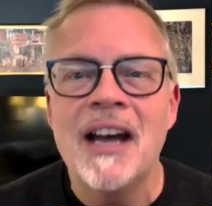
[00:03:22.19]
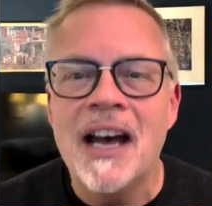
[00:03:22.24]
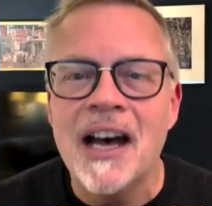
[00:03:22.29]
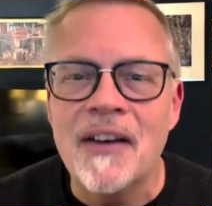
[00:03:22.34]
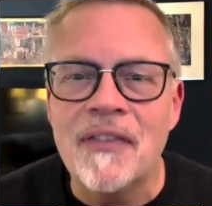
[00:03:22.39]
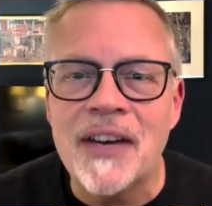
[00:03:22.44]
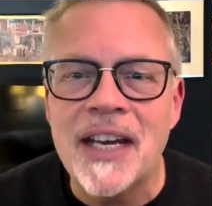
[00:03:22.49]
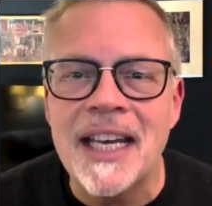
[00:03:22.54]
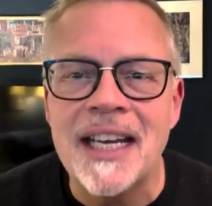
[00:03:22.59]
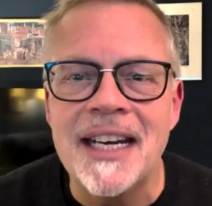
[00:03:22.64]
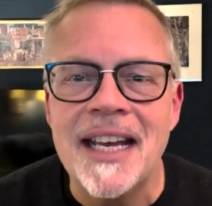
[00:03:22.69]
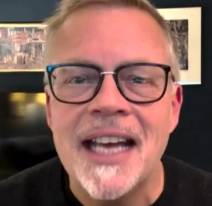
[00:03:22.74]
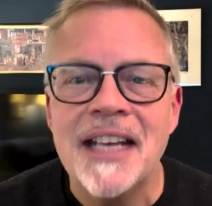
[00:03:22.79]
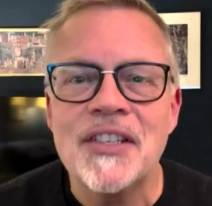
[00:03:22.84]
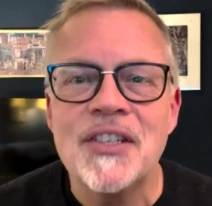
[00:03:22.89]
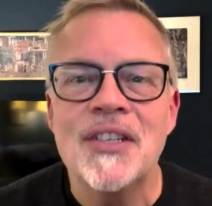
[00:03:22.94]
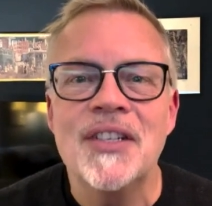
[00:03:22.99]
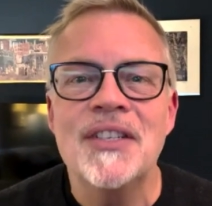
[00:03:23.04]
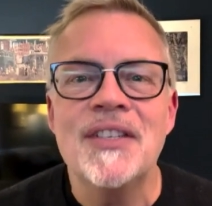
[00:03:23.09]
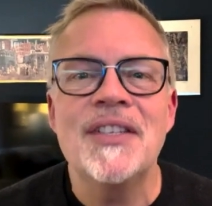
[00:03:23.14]
of
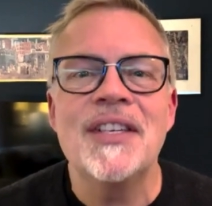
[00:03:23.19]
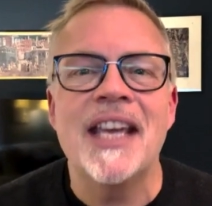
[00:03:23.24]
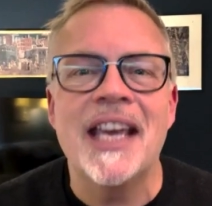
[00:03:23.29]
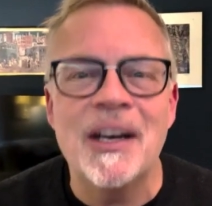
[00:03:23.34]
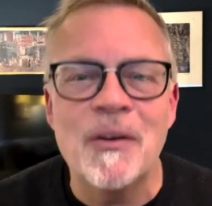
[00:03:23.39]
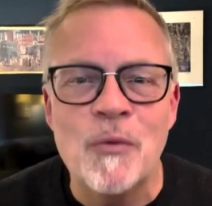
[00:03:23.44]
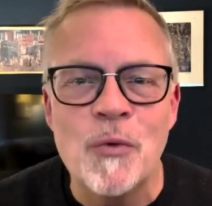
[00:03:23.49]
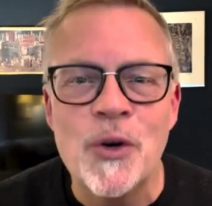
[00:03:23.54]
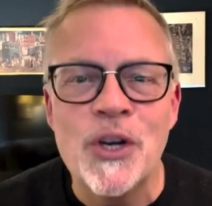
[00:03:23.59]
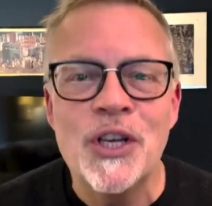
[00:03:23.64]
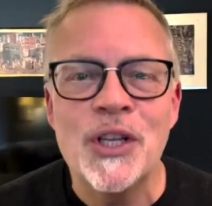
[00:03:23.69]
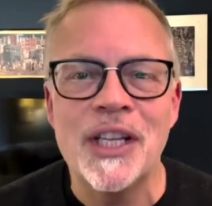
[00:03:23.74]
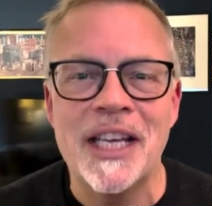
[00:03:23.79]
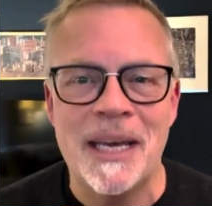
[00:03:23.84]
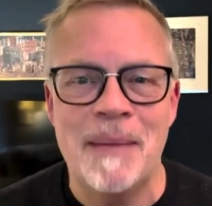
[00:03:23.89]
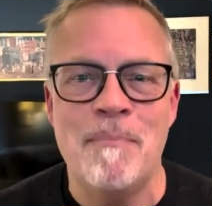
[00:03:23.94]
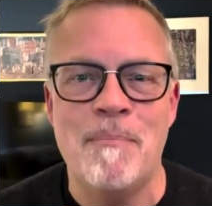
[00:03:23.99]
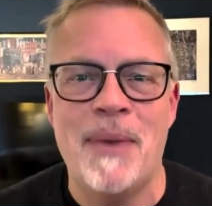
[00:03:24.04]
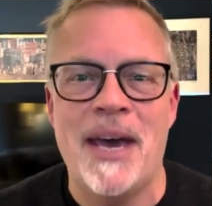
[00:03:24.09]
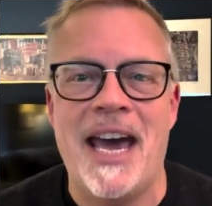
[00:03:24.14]
connections and real
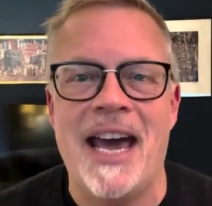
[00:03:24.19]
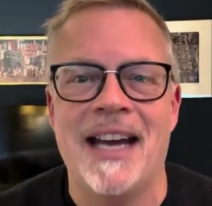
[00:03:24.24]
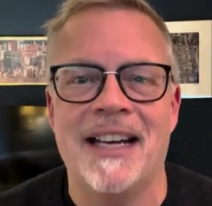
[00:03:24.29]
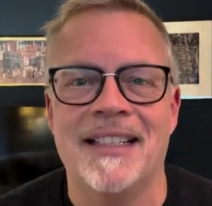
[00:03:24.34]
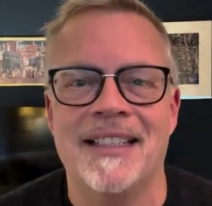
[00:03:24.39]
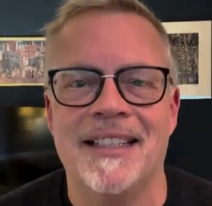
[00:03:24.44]
impact.